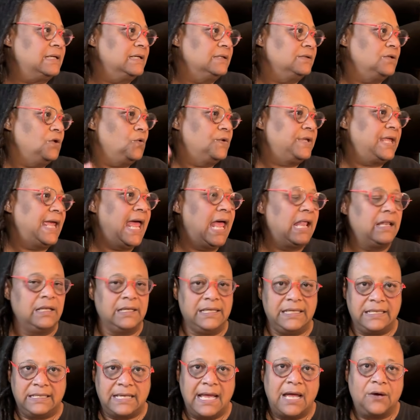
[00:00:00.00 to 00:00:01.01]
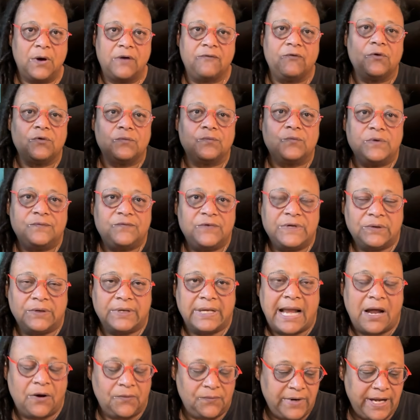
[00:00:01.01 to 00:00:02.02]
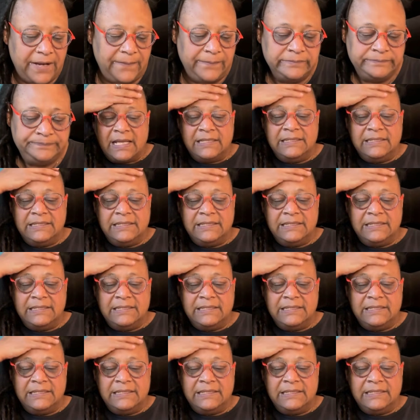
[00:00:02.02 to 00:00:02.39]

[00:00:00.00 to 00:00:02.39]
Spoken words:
a locality, however we figure it out, right?